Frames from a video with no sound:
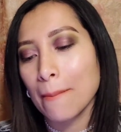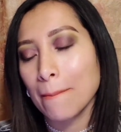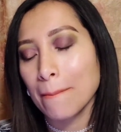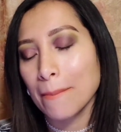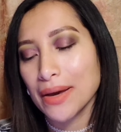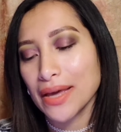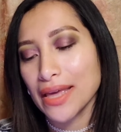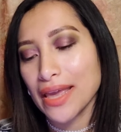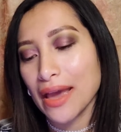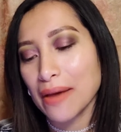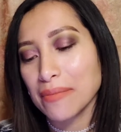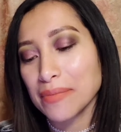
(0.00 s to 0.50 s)

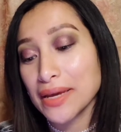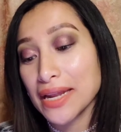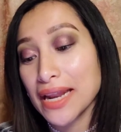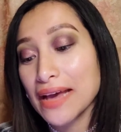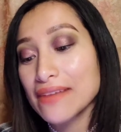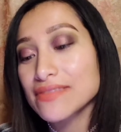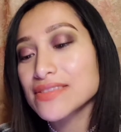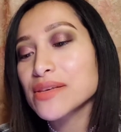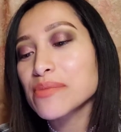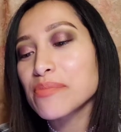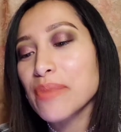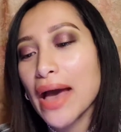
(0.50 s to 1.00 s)
But yeah, I'm gonna
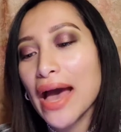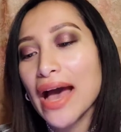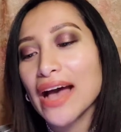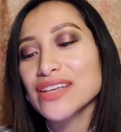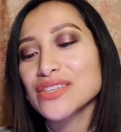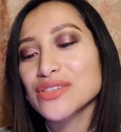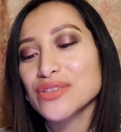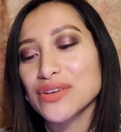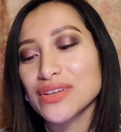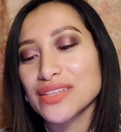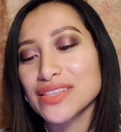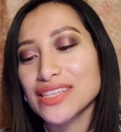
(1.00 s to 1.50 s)
have to
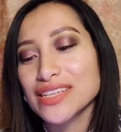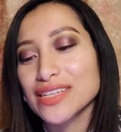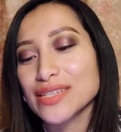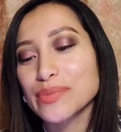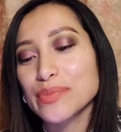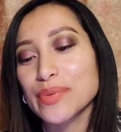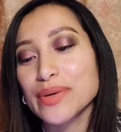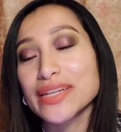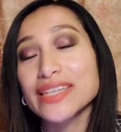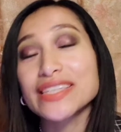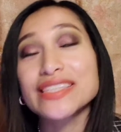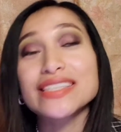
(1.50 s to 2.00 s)
pass on this,
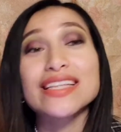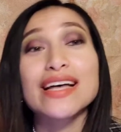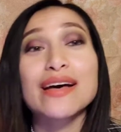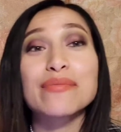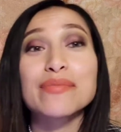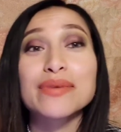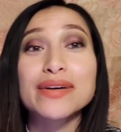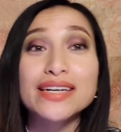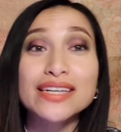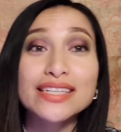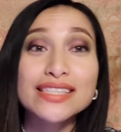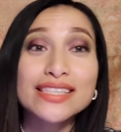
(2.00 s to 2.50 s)
but it's not
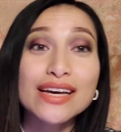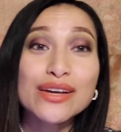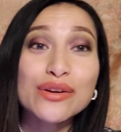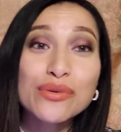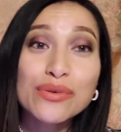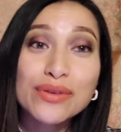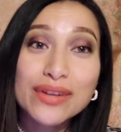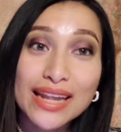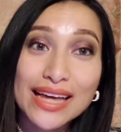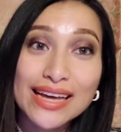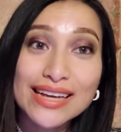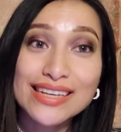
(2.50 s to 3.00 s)
because I
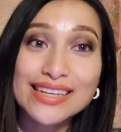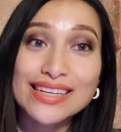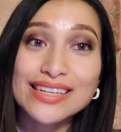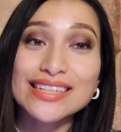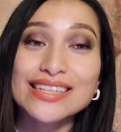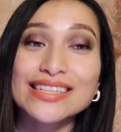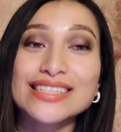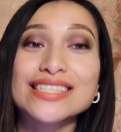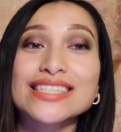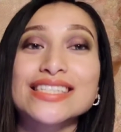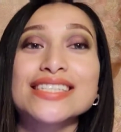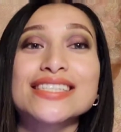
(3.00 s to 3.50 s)
don't like it,
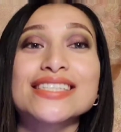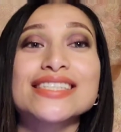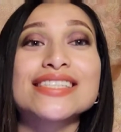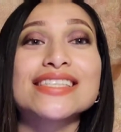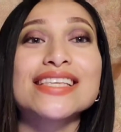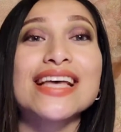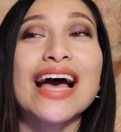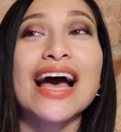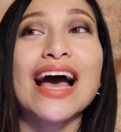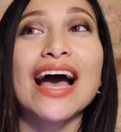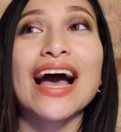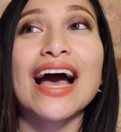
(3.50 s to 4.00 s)
it's just
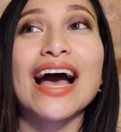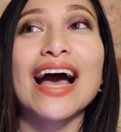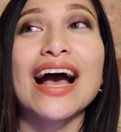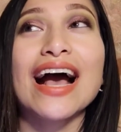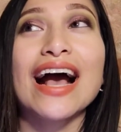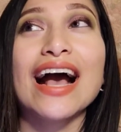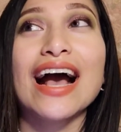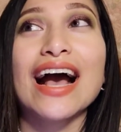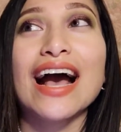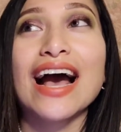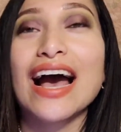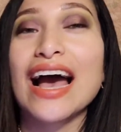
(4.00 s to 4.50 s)

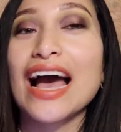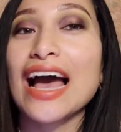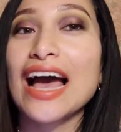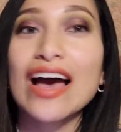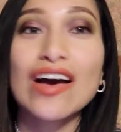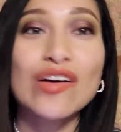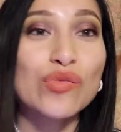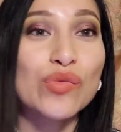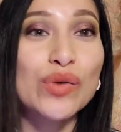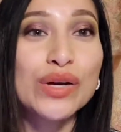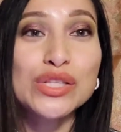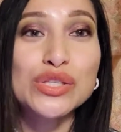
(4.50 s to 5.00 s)
I
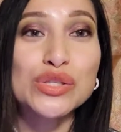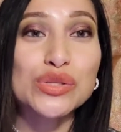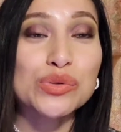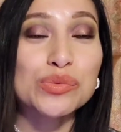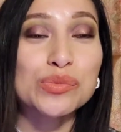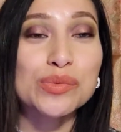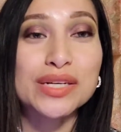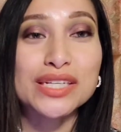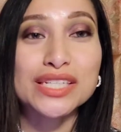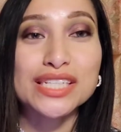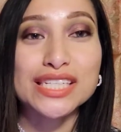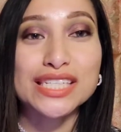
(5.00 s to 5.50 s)
have way too
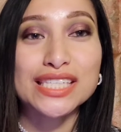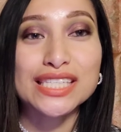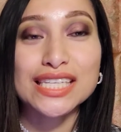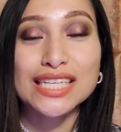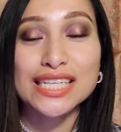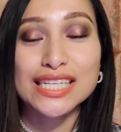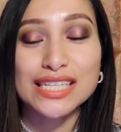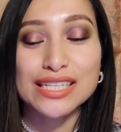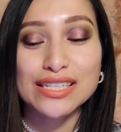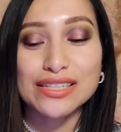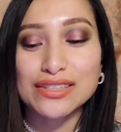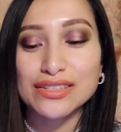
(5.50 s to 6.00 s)
much. It's
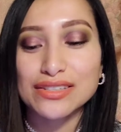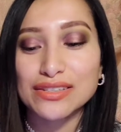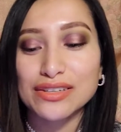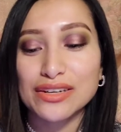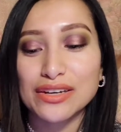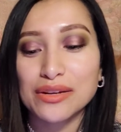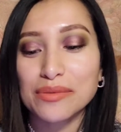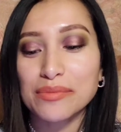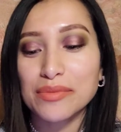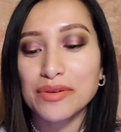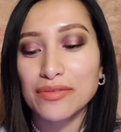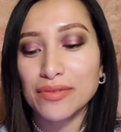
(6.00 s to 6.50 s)
like
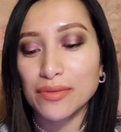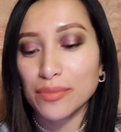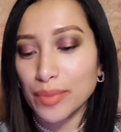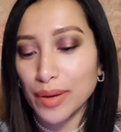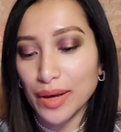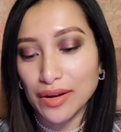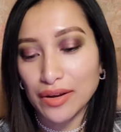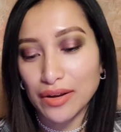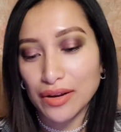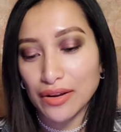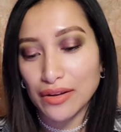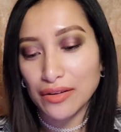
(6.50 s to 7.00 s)
gonna be
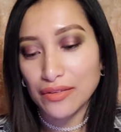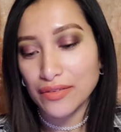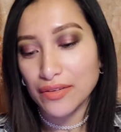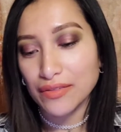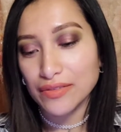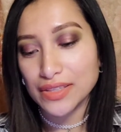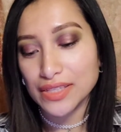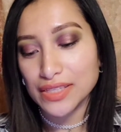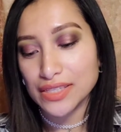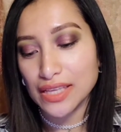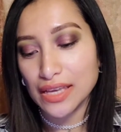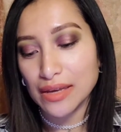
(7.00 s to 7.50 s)
repetitive of
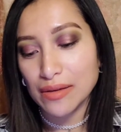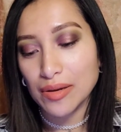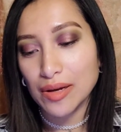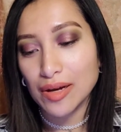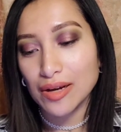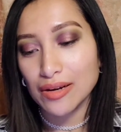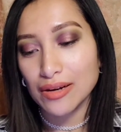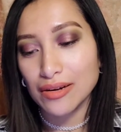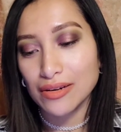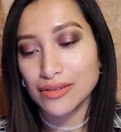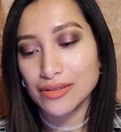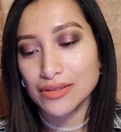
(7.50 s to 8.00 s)
the same
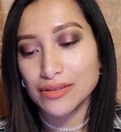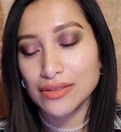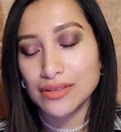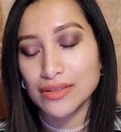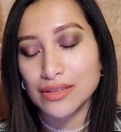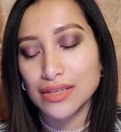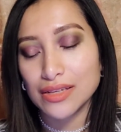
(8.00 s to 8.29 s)
colors.